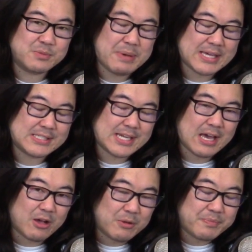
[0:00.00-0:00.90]
his best to
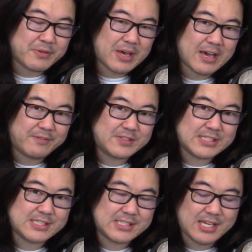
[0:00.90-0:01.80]
help the
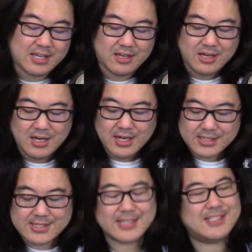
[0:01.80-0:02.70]
FGC
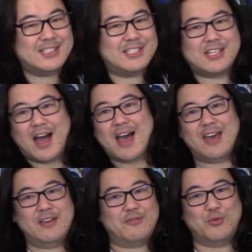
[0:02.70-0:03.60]
doesn't
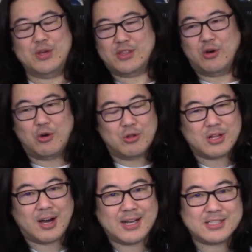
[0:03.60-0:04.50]
jive with the
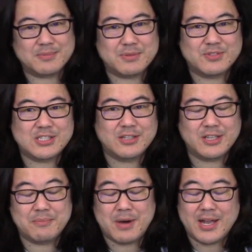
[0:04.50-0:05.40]
whole concept of
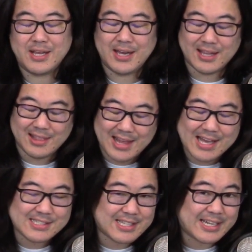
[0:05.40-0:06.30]
stealing money
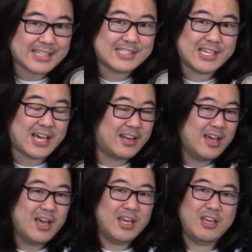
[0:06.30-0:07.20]
unless like I said
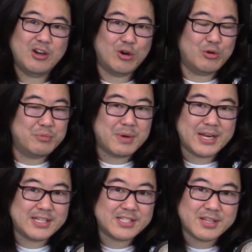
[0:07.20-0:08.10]
he owed
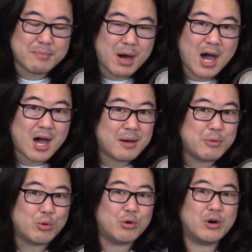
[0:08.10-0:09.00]
money to the
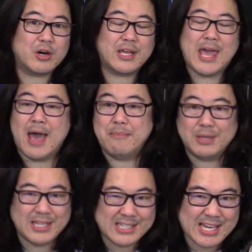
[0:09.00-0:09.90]
mob or
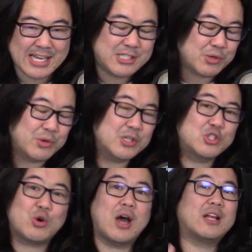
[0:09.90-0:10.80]
gambling debts or
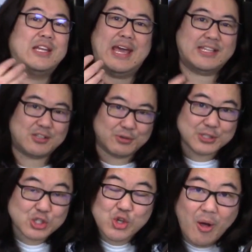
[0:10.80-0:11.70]
drug debts
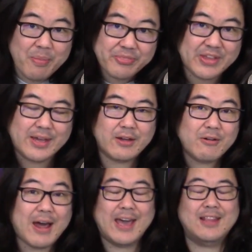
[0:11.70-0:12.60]
or something
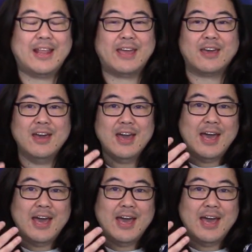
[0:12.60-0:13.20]
right like